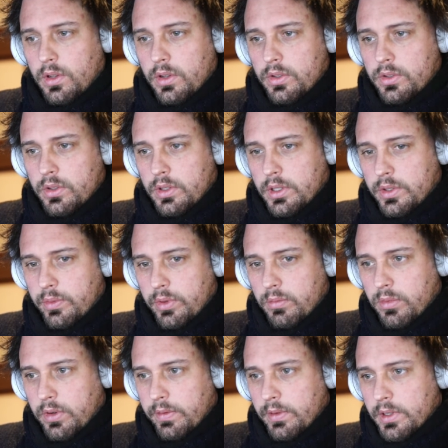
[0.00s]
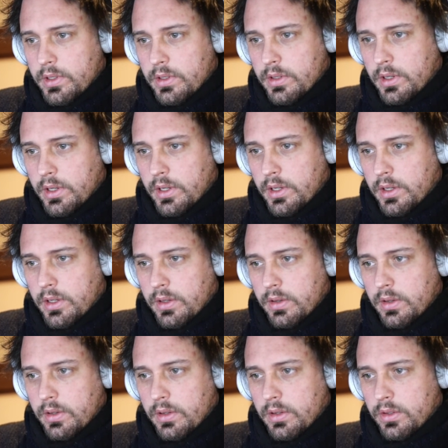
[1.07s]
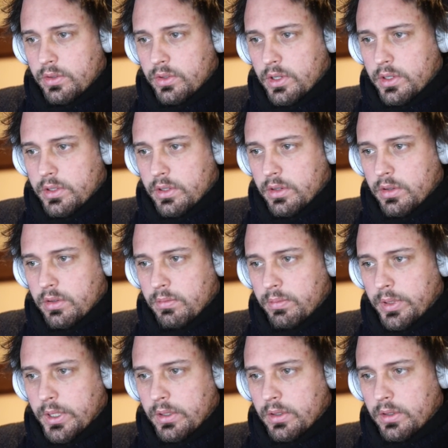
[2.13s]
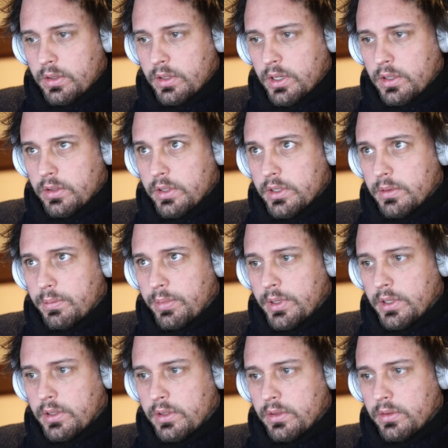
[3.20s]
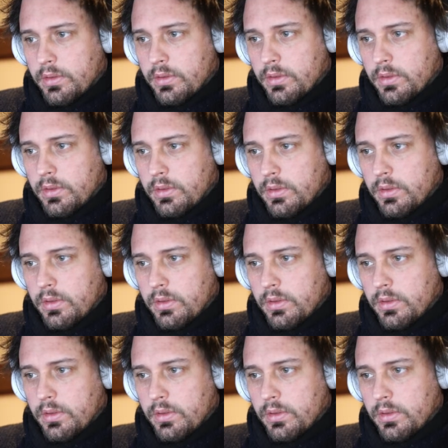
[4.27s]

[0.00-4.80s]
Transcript: So let's read more of this. Draws the current color as a pixel.